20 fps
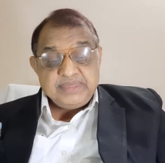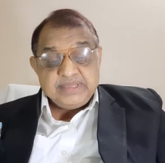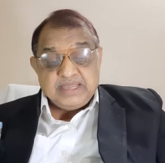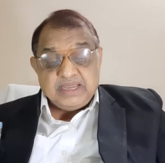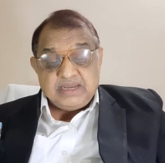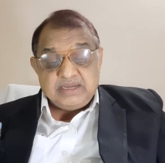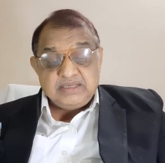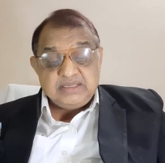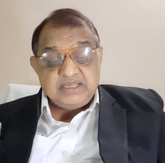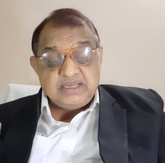
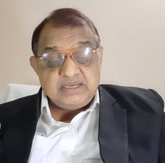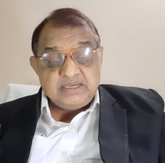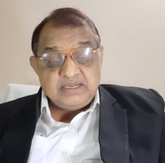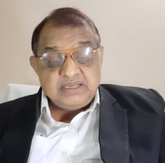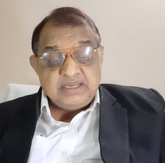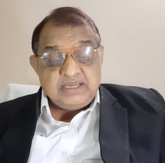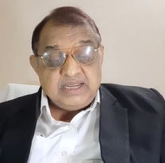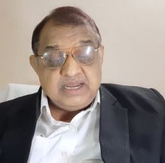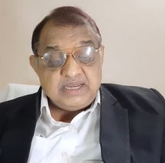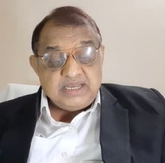and
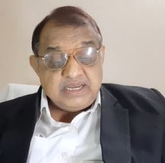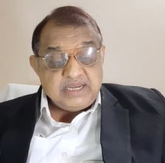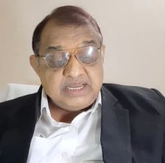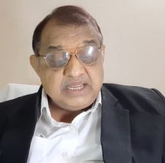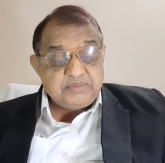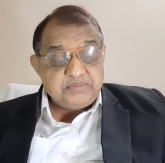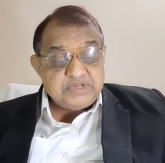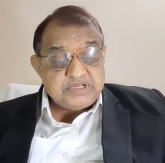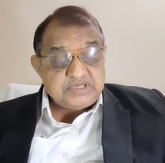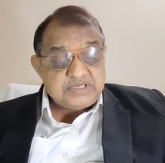then at any
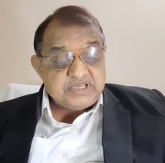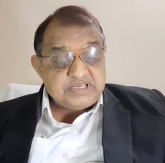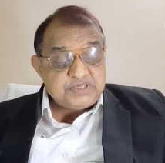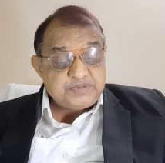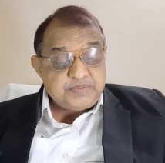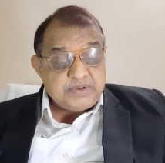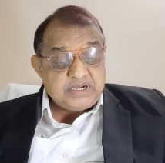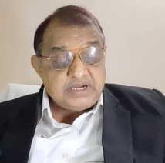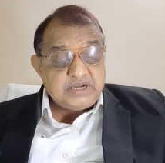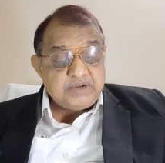time been
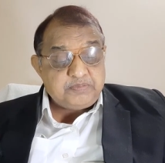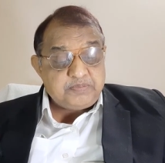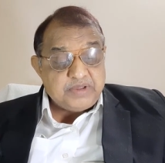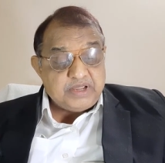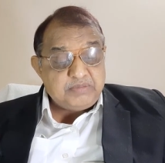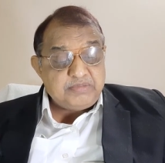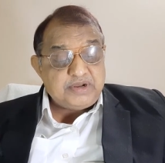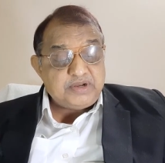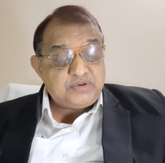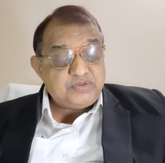suspended
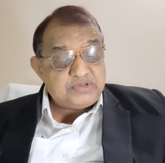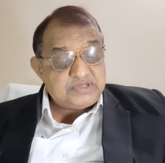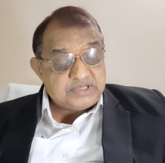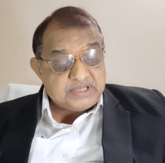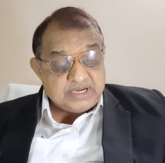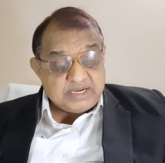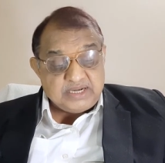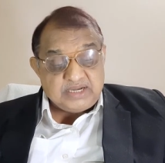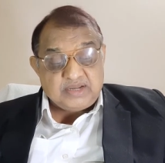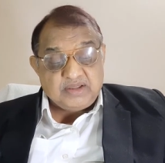payment to his
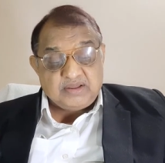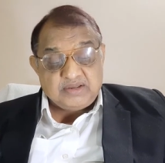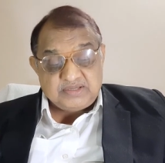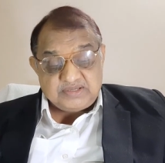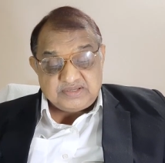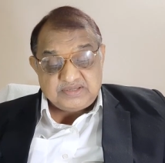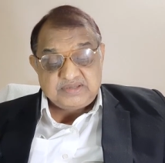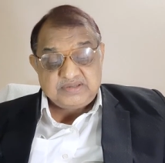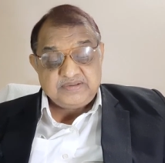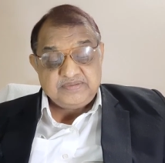
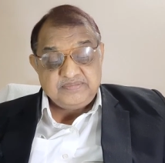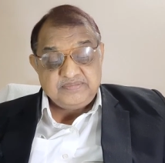creditors,